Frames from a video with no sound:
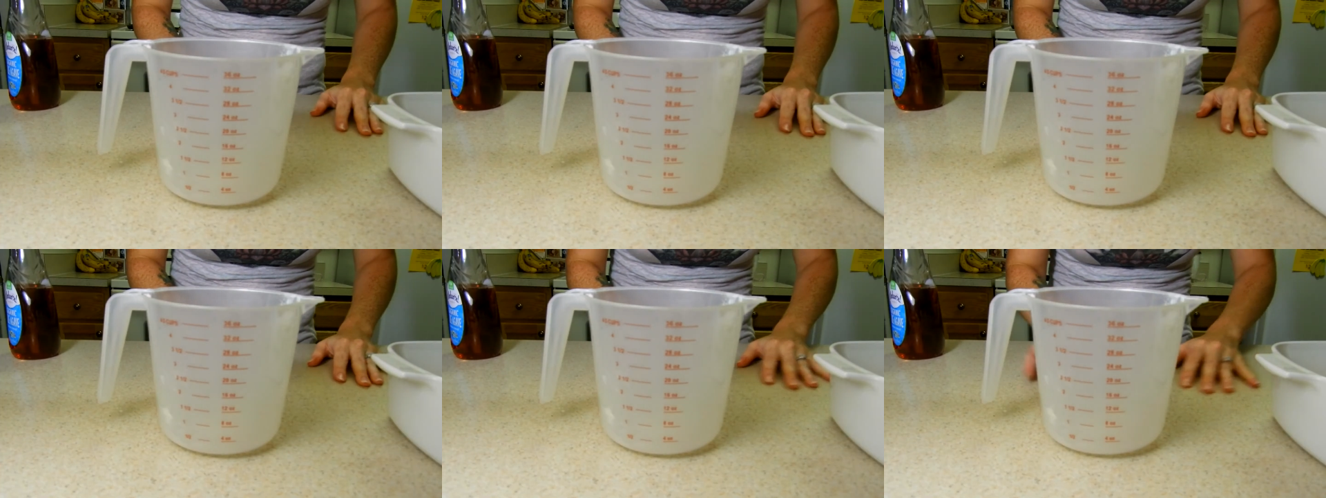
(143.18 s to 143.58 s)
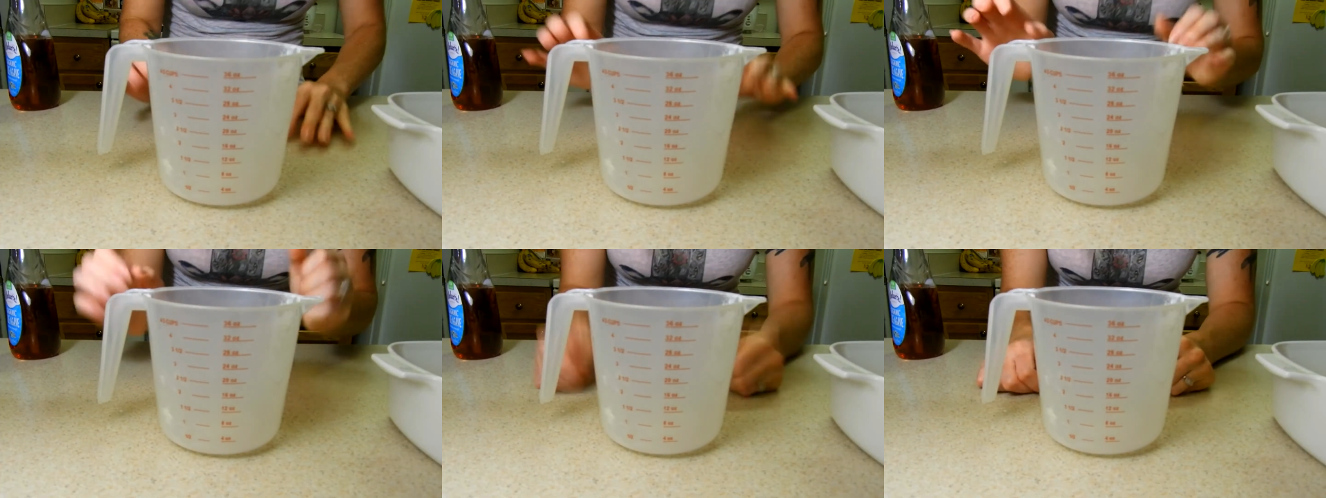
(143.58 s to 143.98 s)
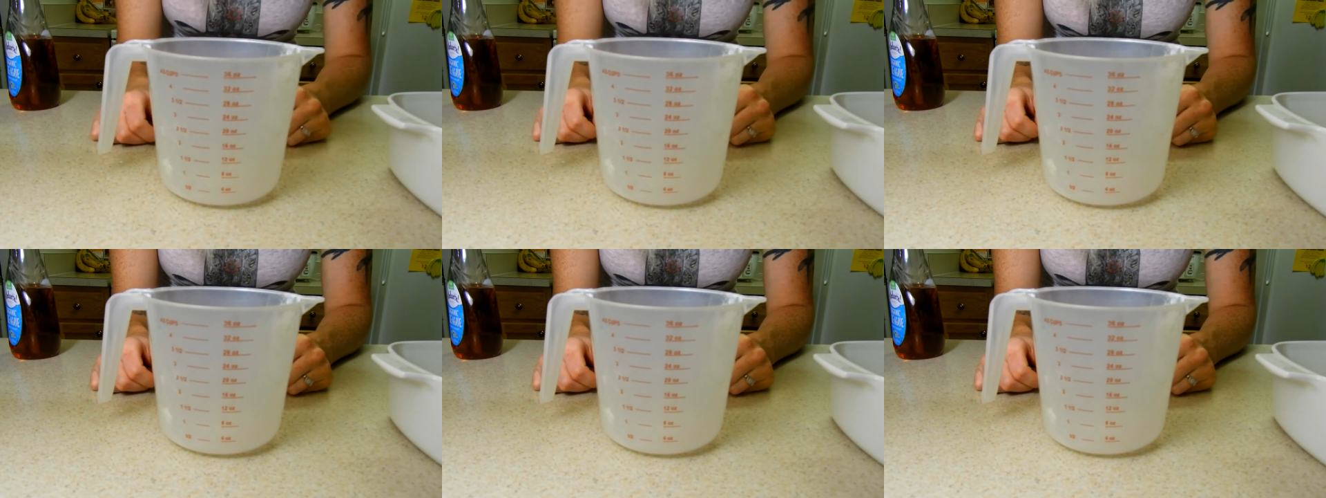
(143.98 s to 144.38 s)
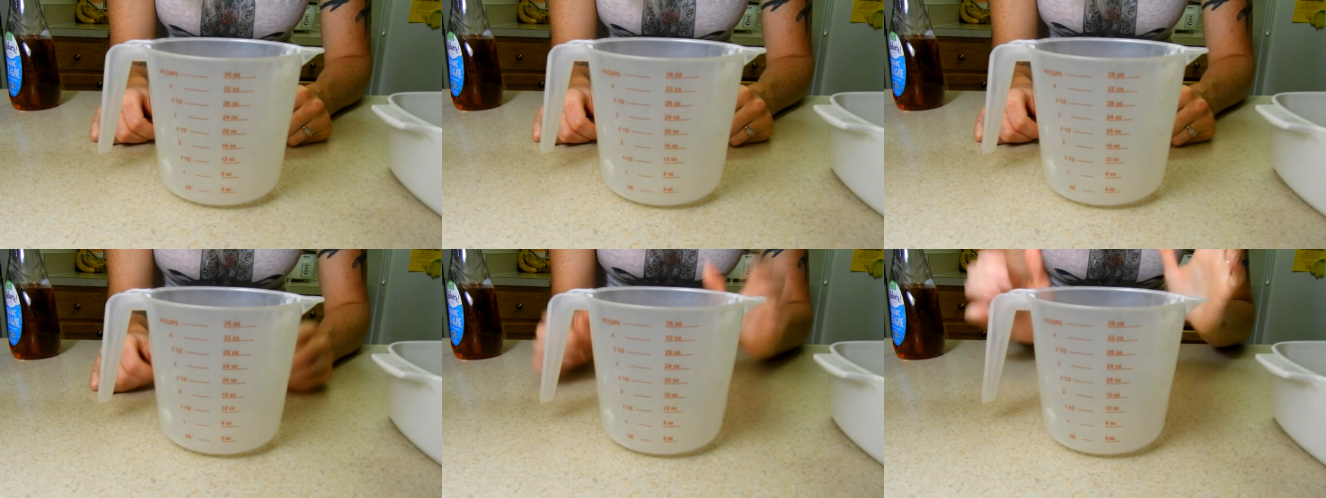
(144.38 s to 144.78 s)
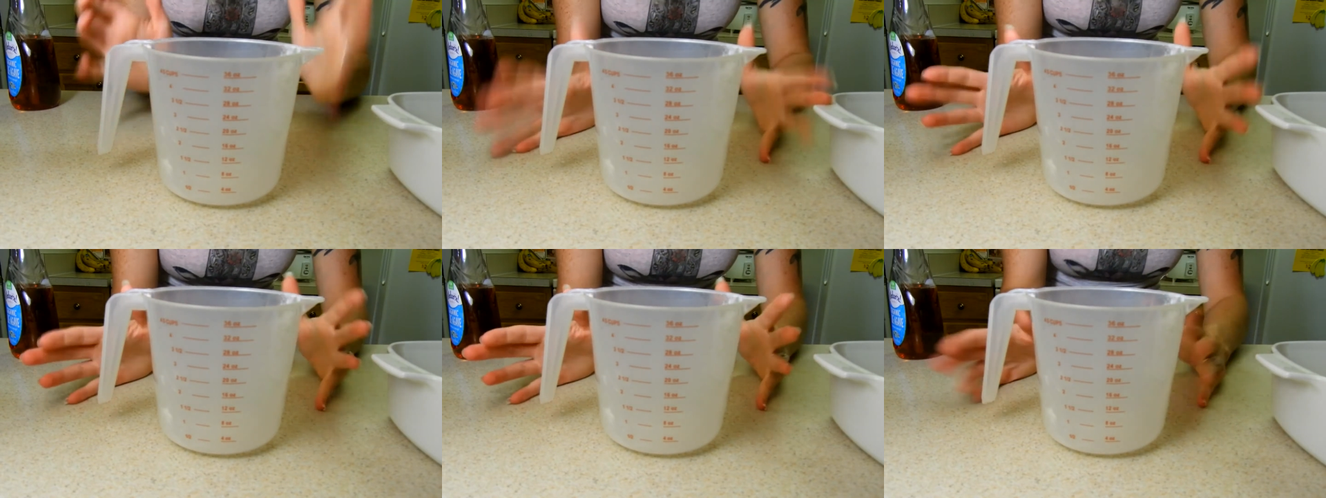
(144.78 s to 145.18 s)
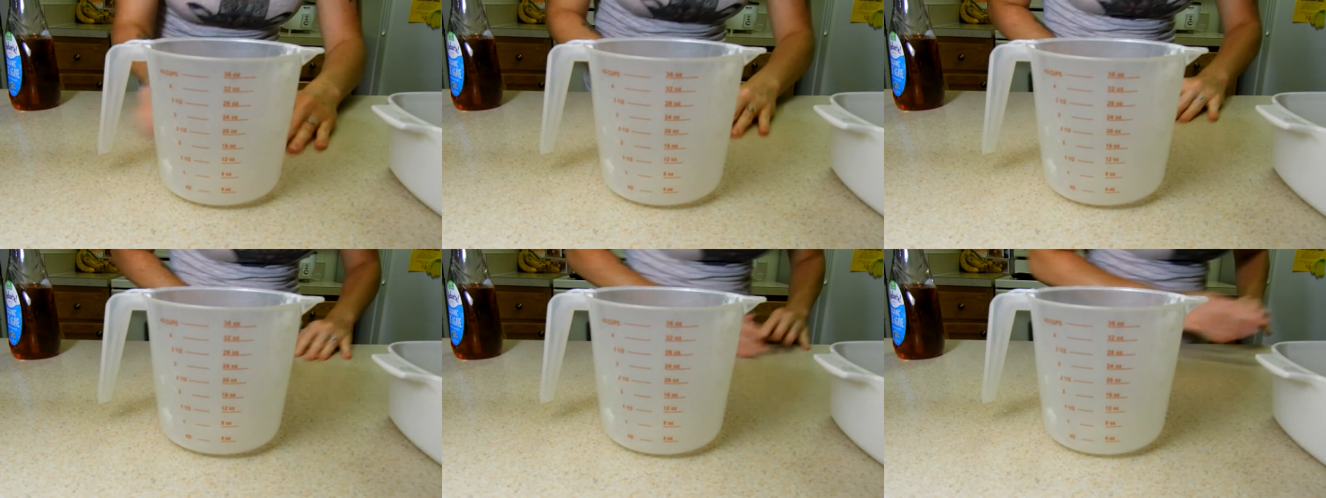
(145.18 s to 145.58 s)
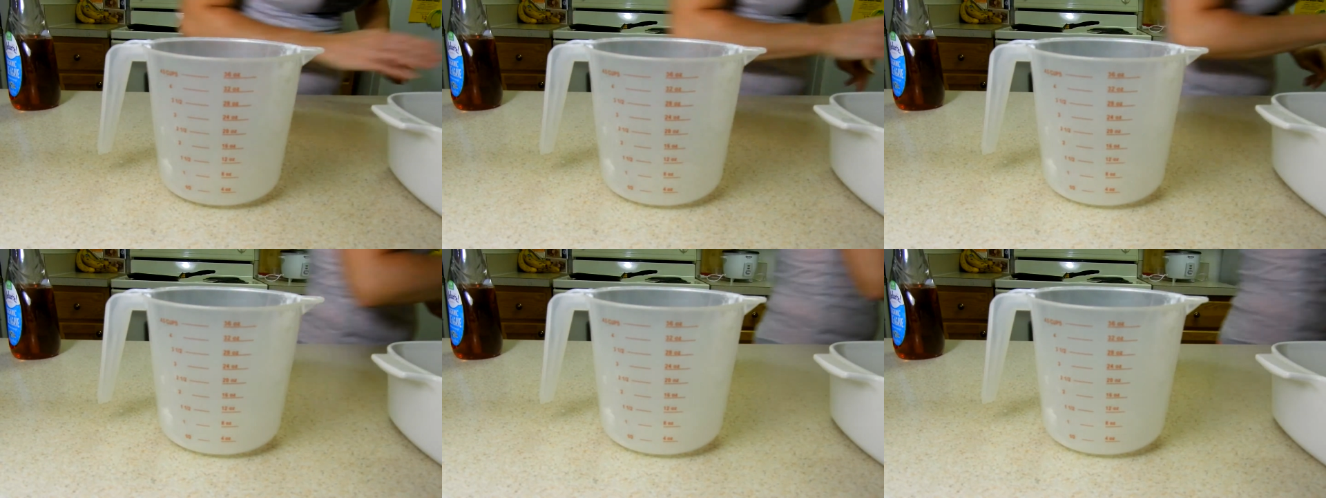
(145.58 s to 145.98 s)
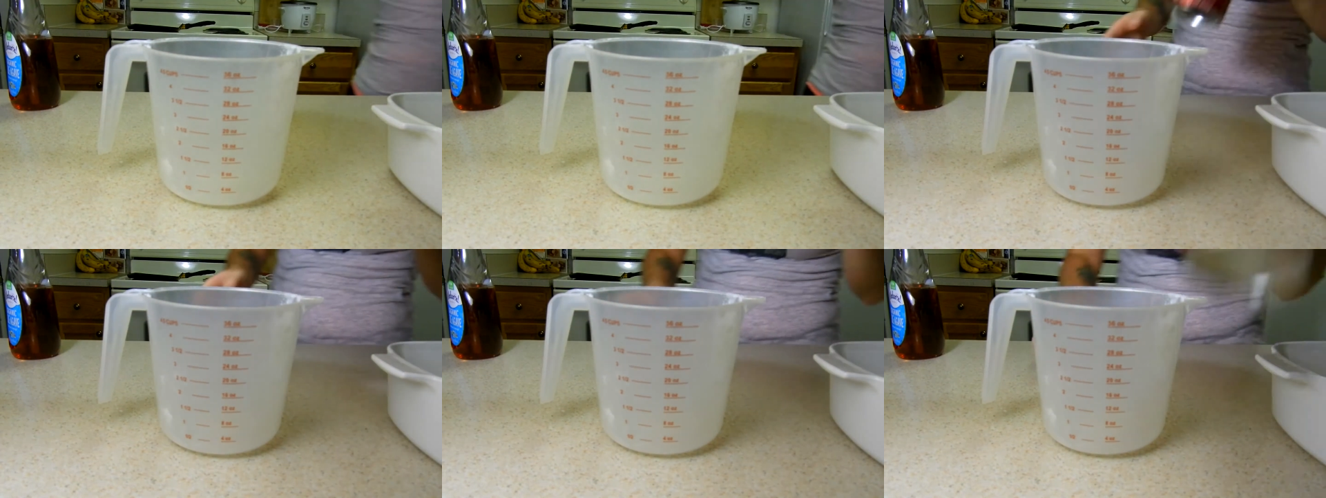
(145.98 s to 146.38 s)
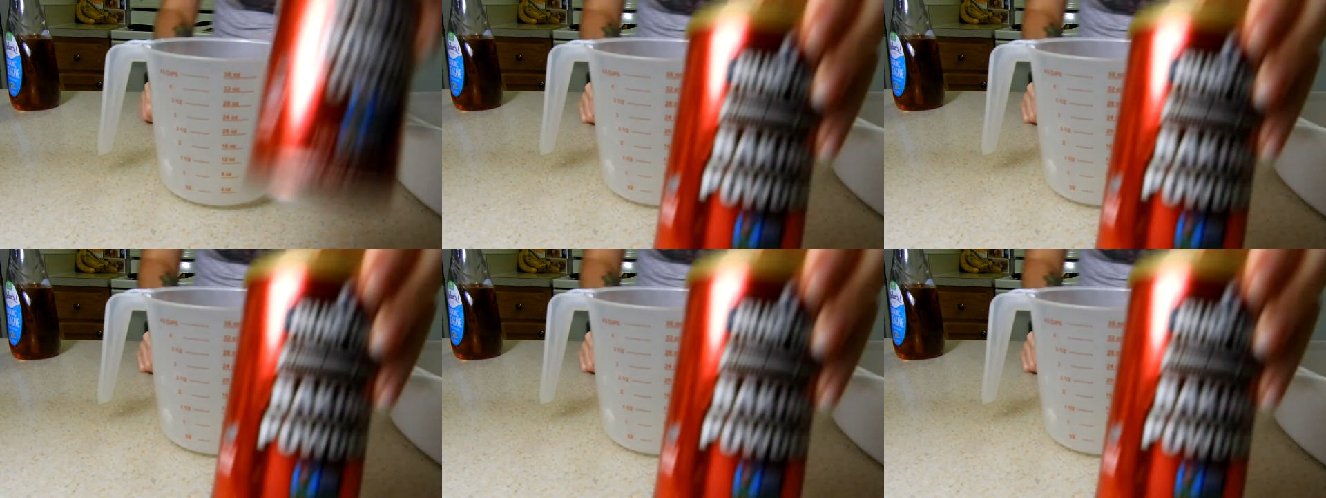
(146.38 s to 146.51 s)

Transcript: Nobody's mouth can be seen.